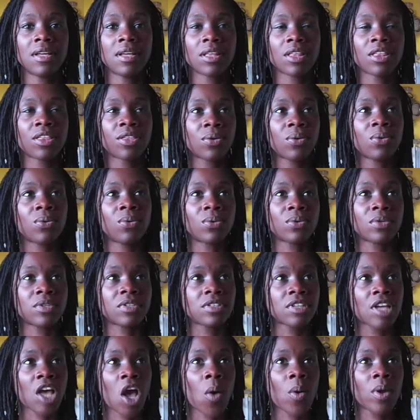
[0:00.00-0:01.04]
thoughts
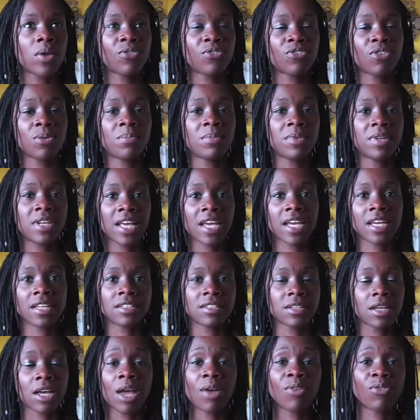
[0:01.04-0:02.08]
going from
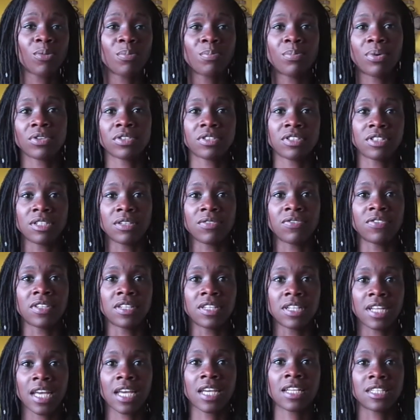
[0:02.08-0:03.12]
positive to
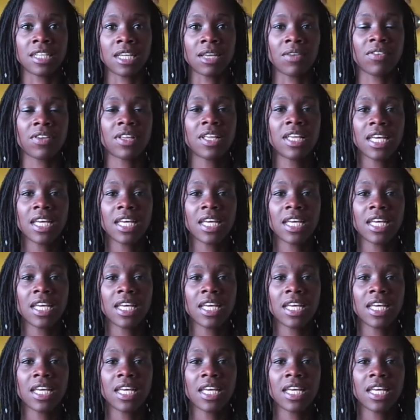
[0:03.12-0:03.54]
negative.